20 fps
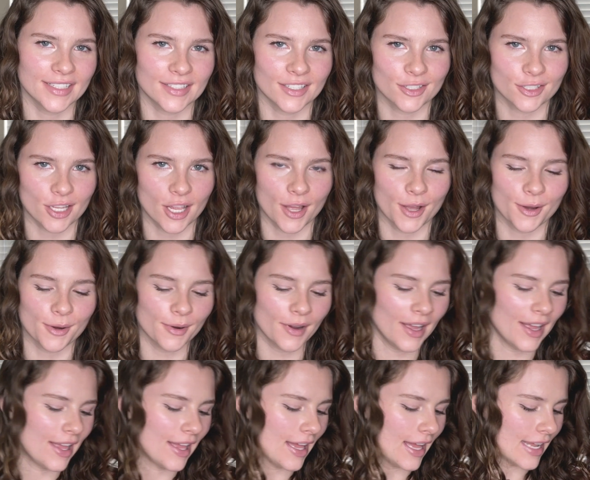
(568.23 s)
or so,
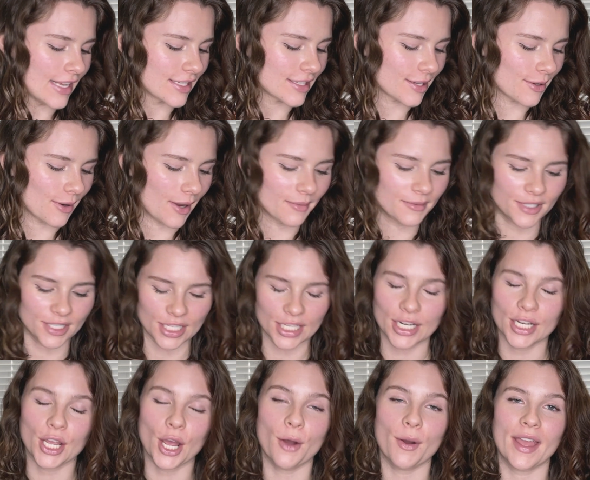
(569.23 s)
and so I'm just
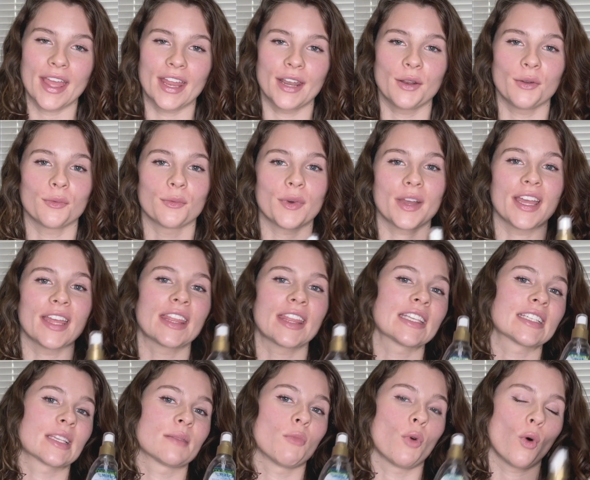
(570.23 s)
gonna go in with
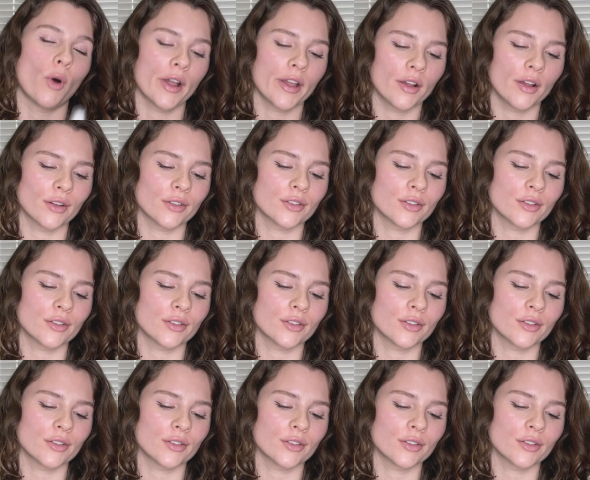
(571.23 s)
some oil